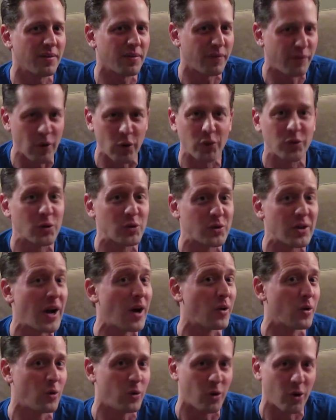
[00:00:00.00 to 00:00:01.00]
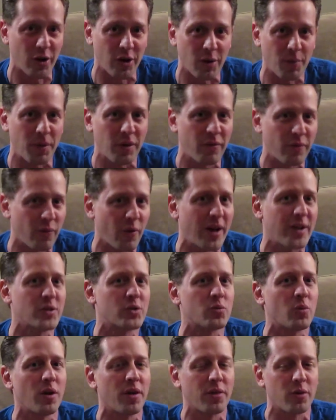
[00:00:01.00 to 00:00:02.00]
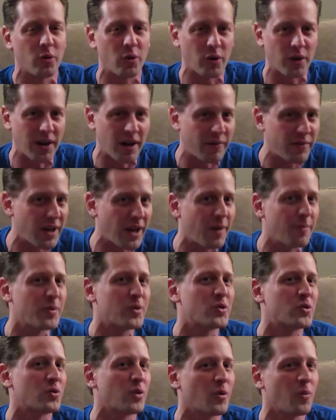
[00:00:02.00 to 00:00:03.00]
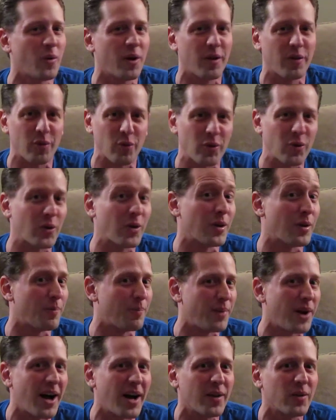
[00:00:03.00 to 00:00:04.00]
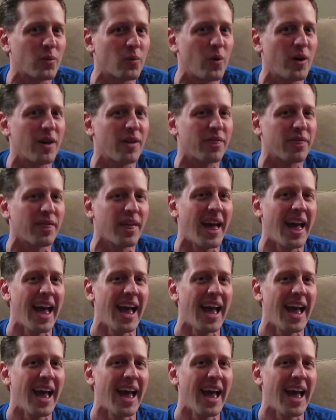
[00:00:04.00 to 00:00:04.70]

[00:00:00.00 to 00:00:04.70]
filters out who you're going to be friends with, who you're going to have chemistry with, who you're going to bond with.